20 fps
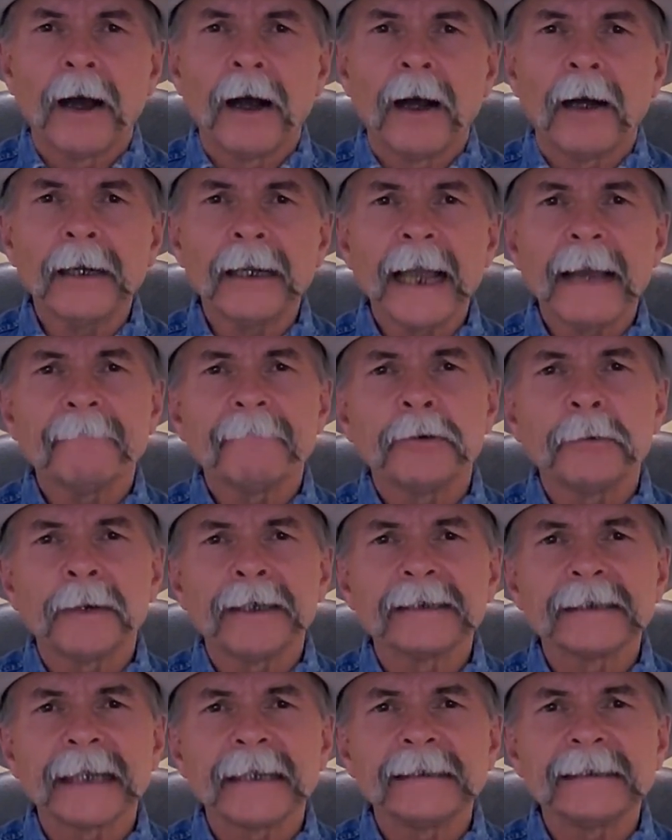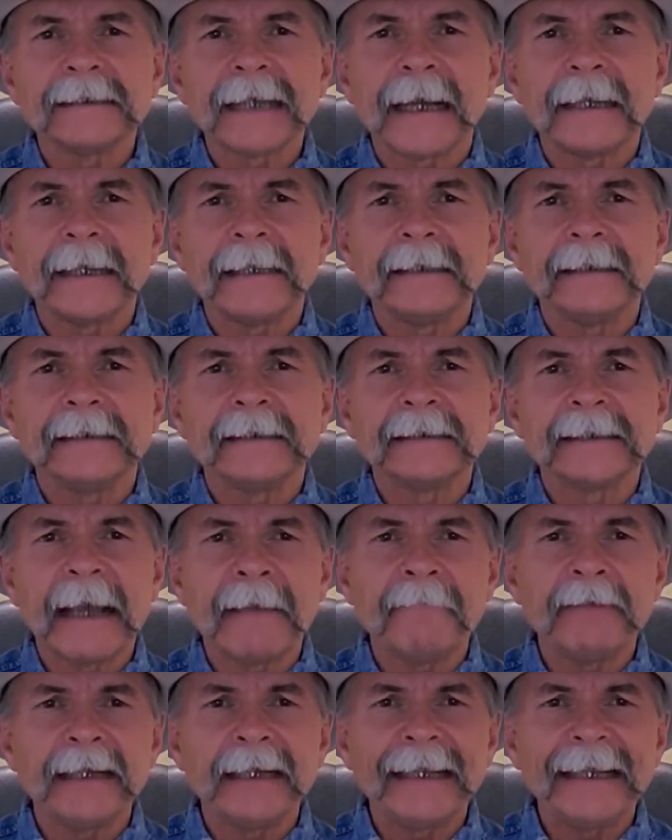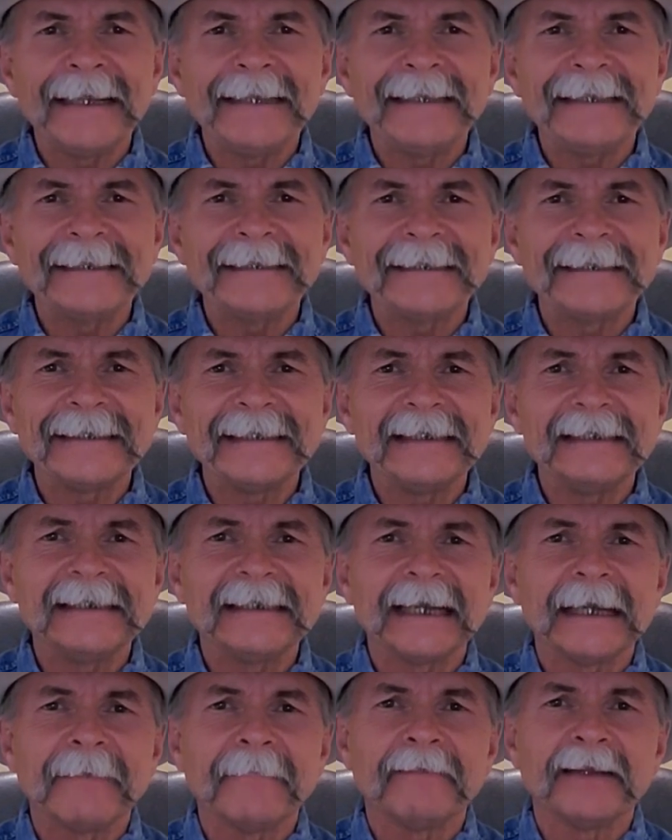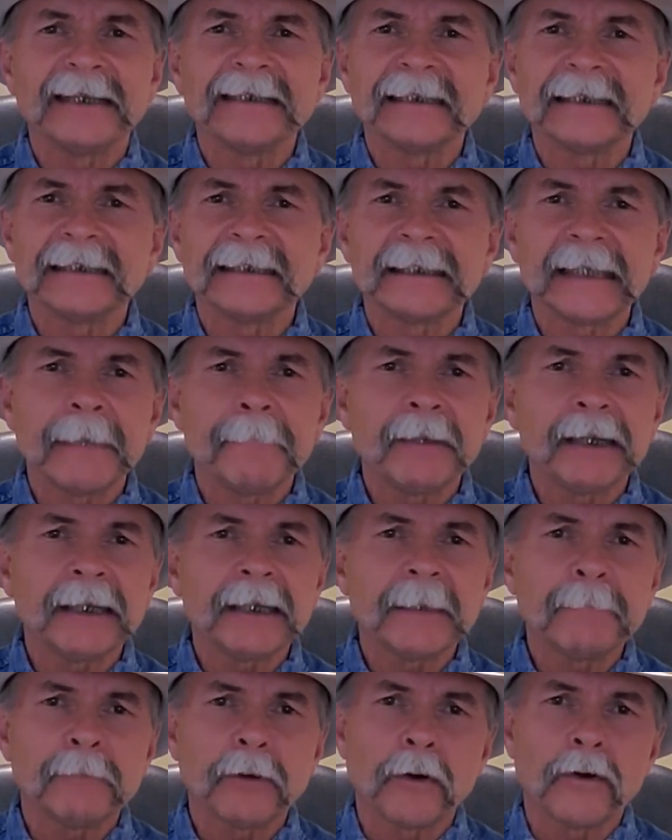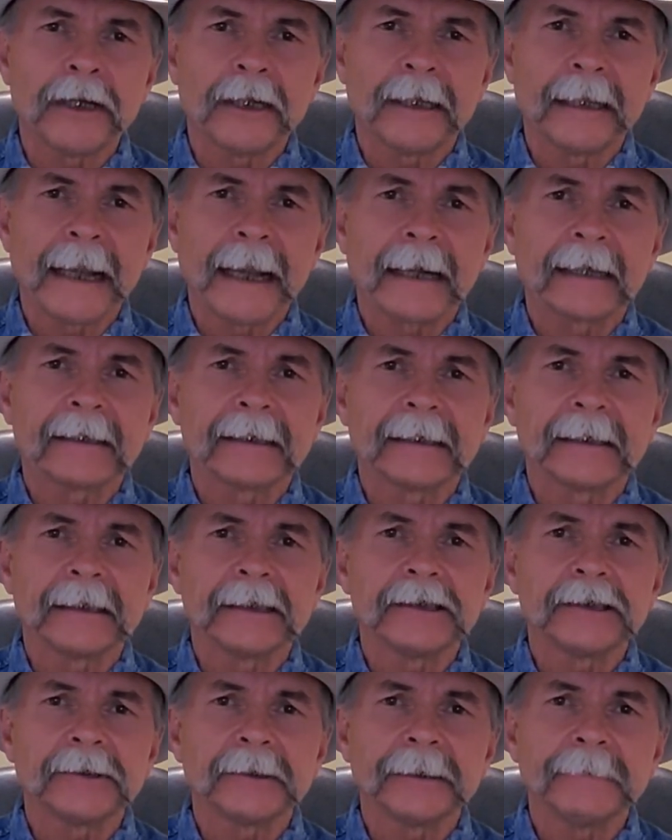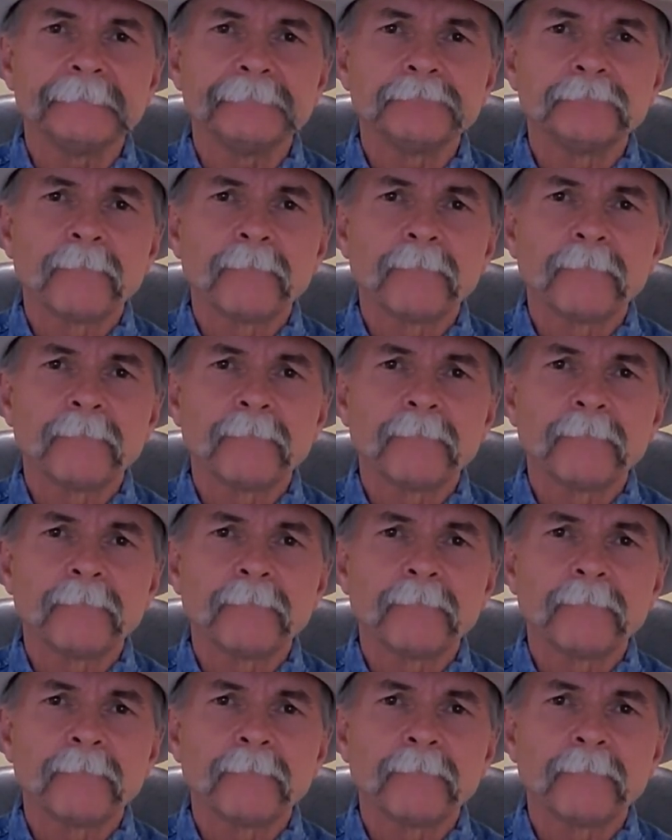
R-CALF USA cited 7 indices of the systemically broken cattle industry.